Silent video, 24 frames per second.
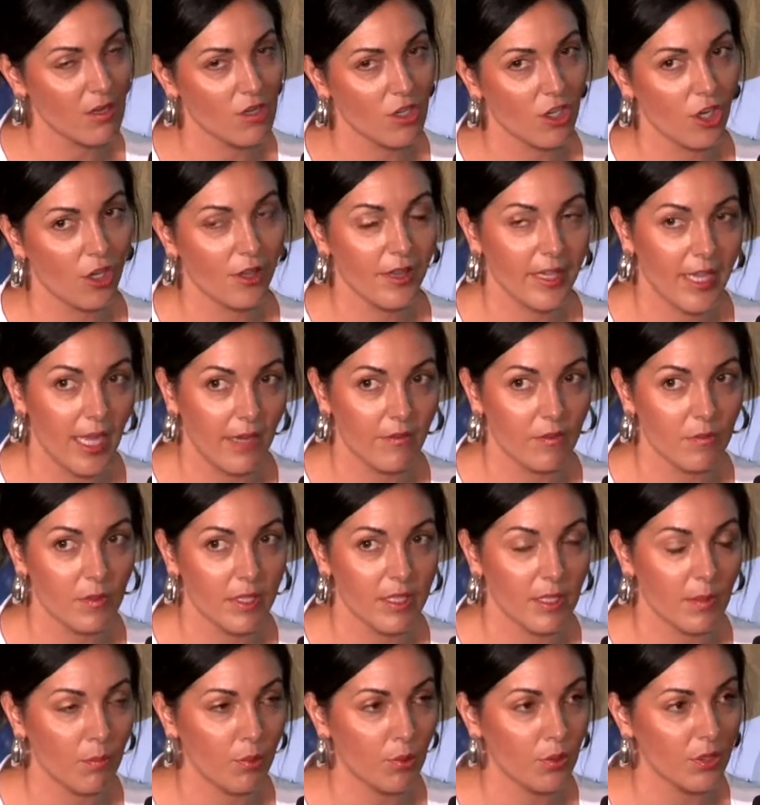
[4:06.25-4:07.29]
I know the
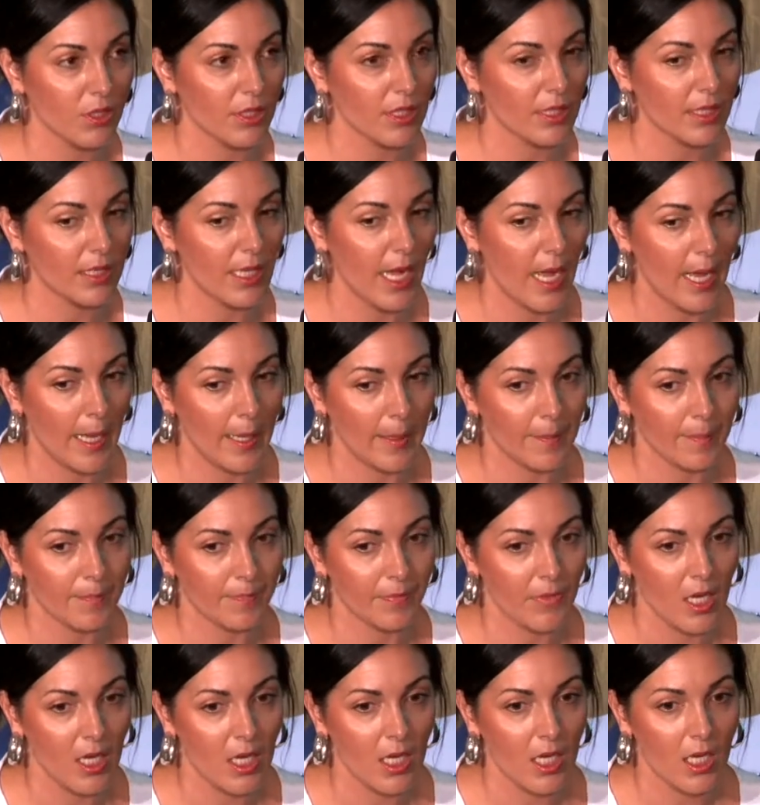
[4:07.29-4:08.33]
government put um,
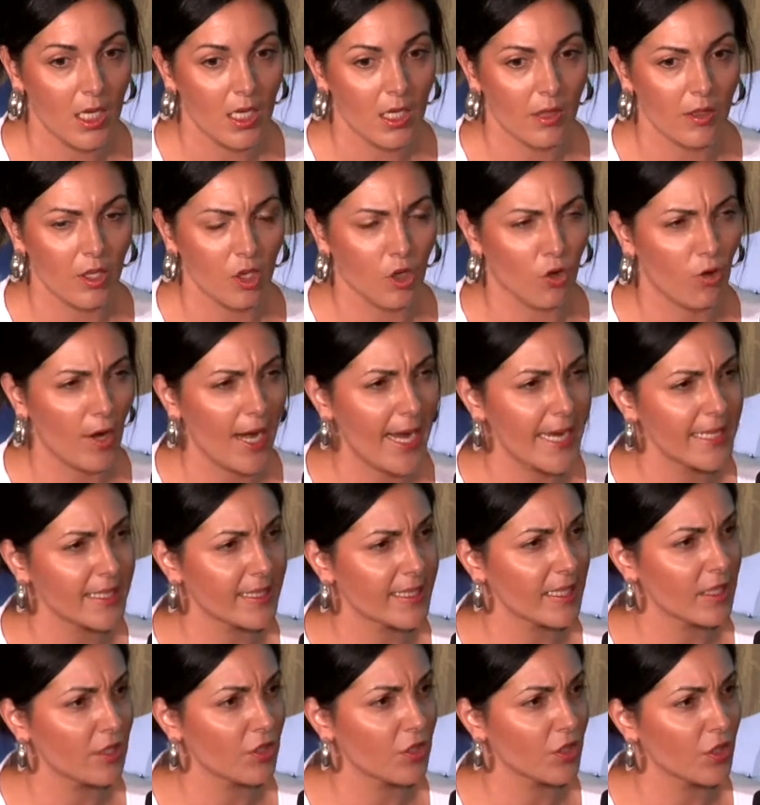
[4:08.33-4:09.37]
the grants
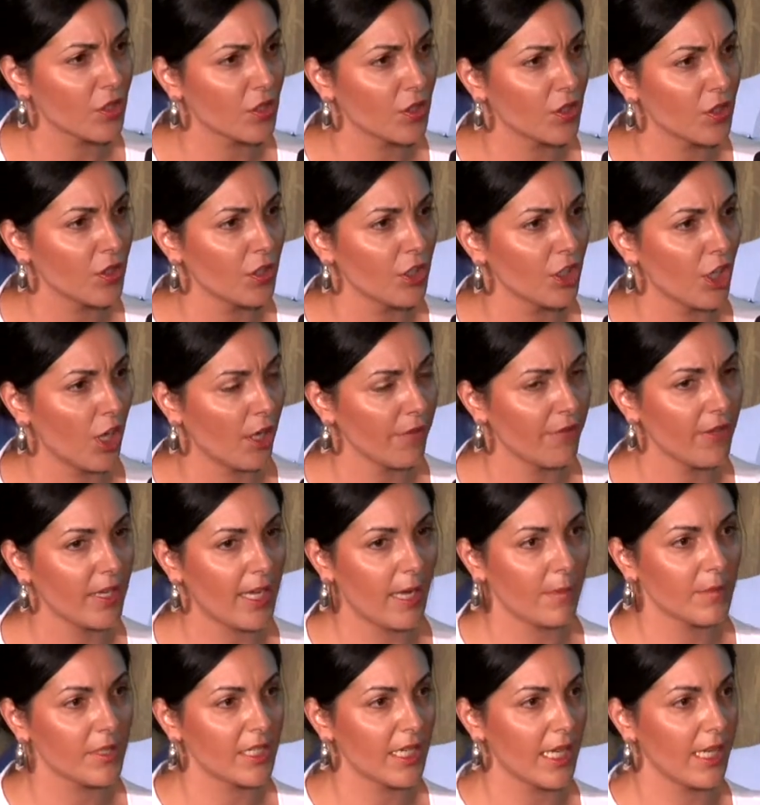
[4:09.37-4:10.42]
into, you know, if you
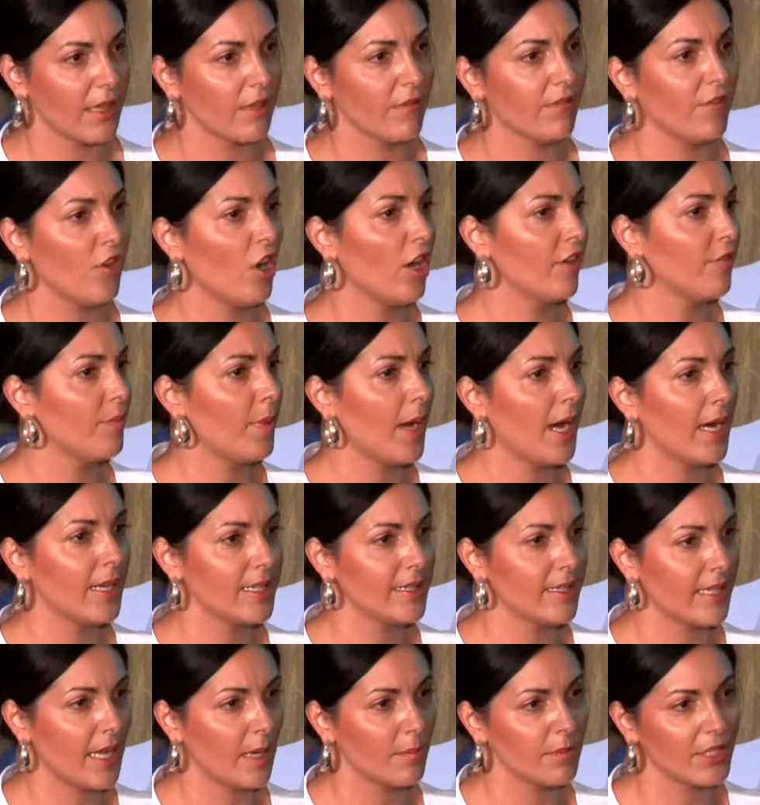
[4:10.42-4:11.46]
come together, five
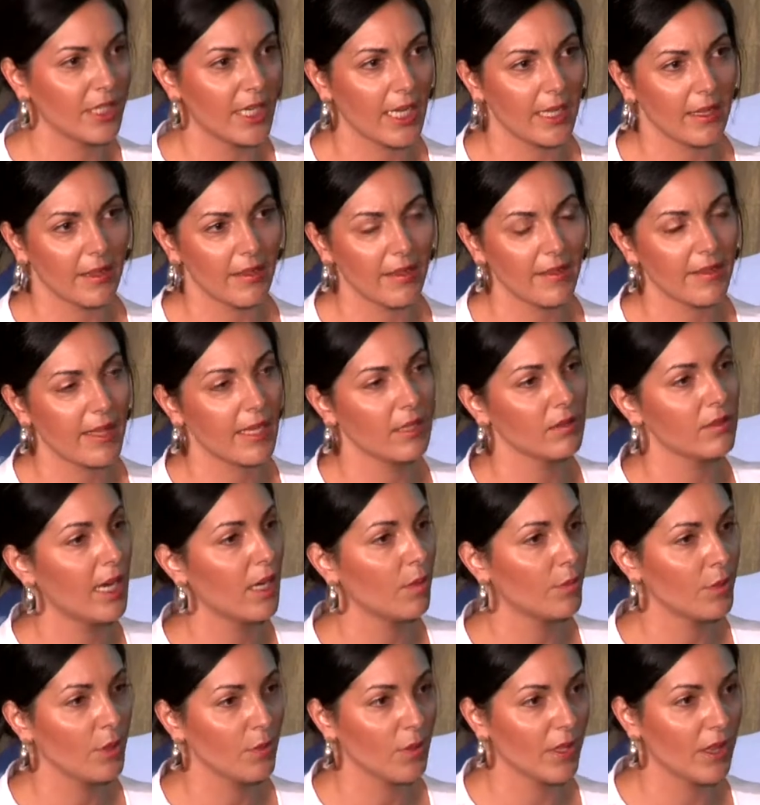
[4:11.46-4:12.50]
parties come together, that they'll
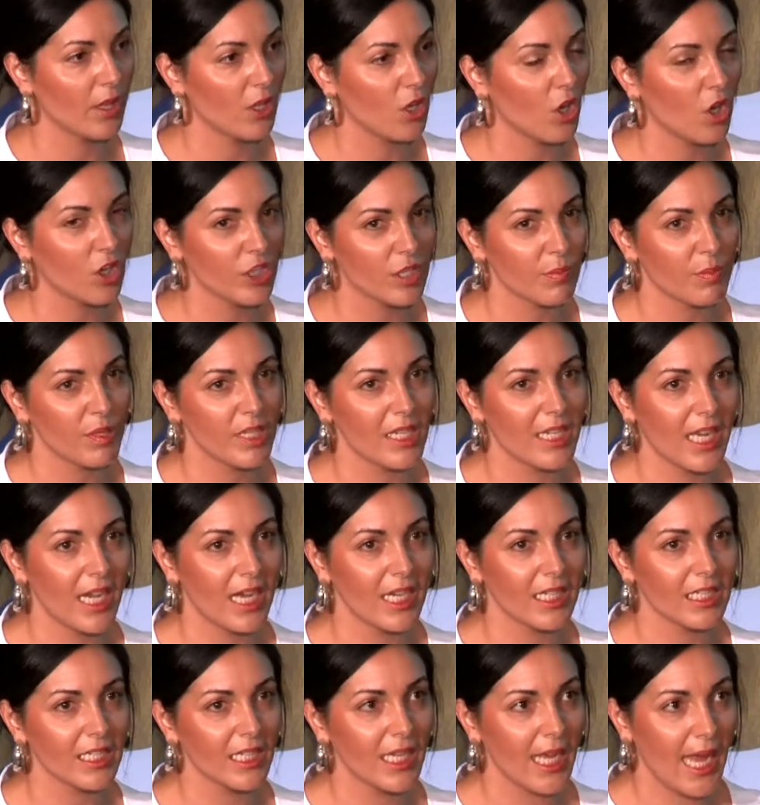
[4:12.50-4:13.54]
help you with the cost. But you
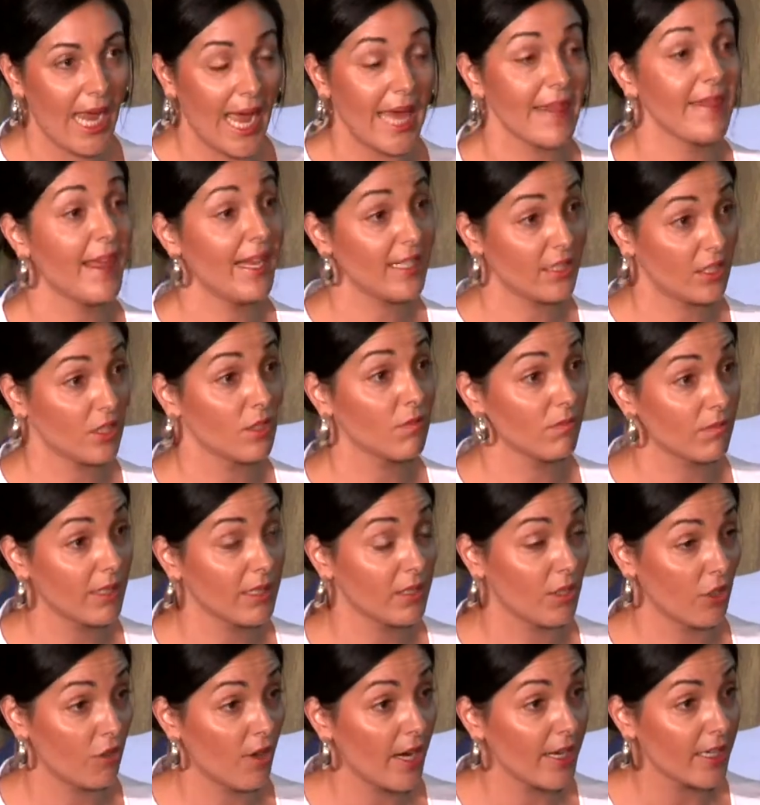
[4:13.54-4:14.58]
can't, and that's a,
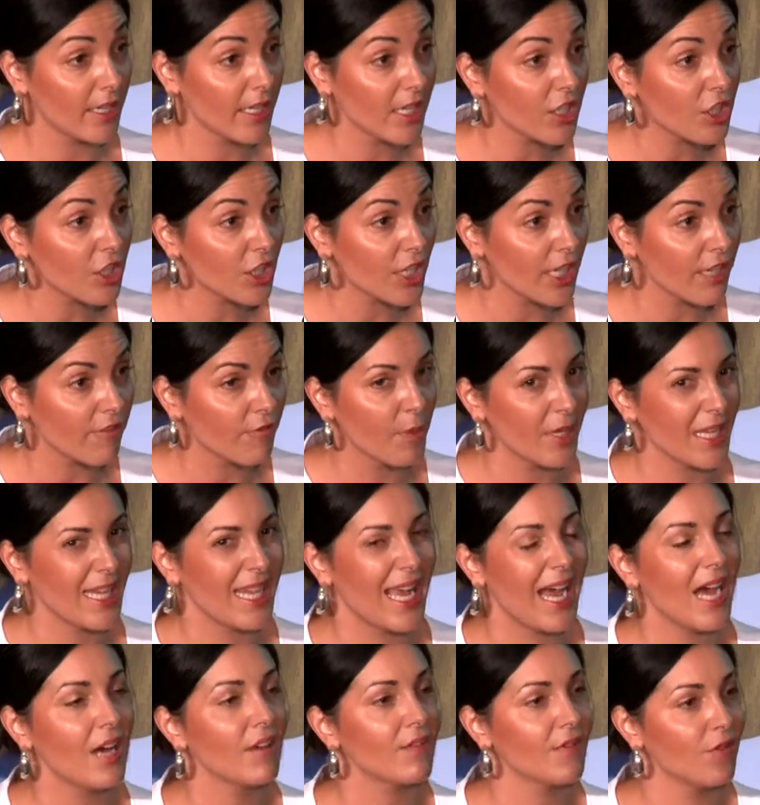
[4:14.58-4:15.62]
that's a great initiative, but you
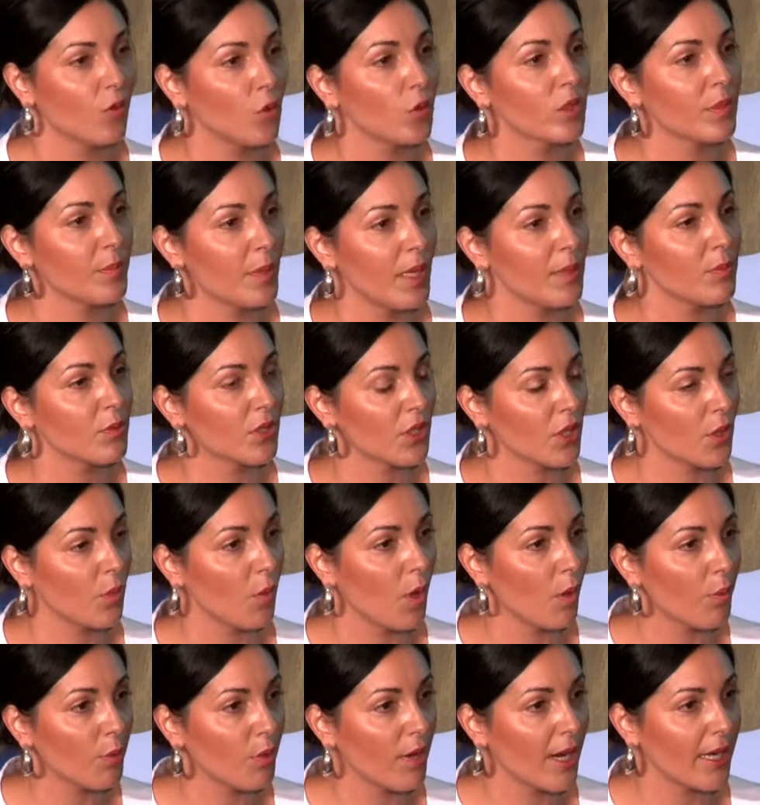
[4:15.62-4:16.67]
can't force people to
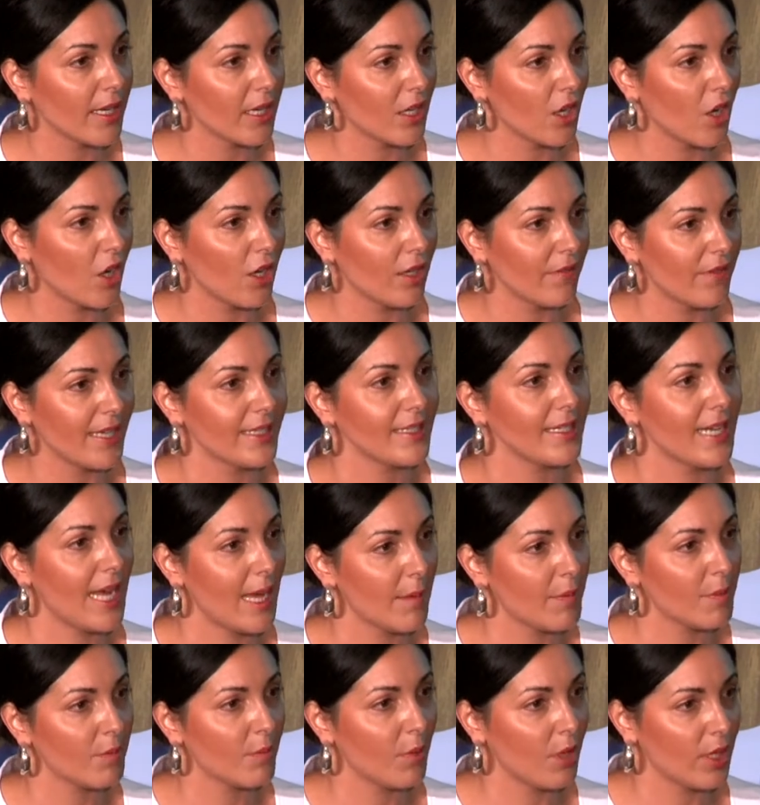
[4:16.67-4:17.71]
cooperate. It kind of has to
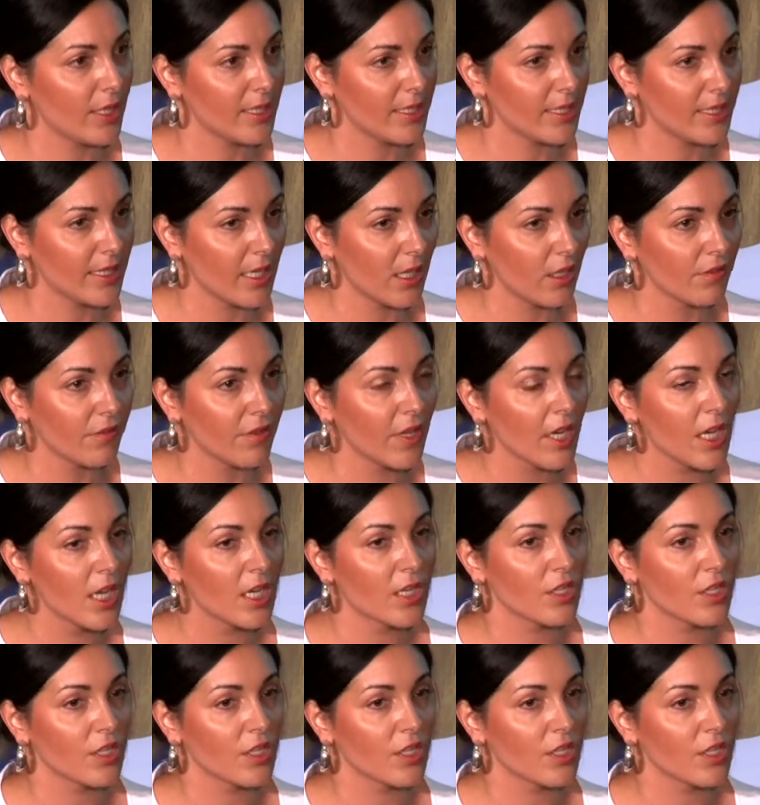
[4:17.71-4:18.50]
happen by itself.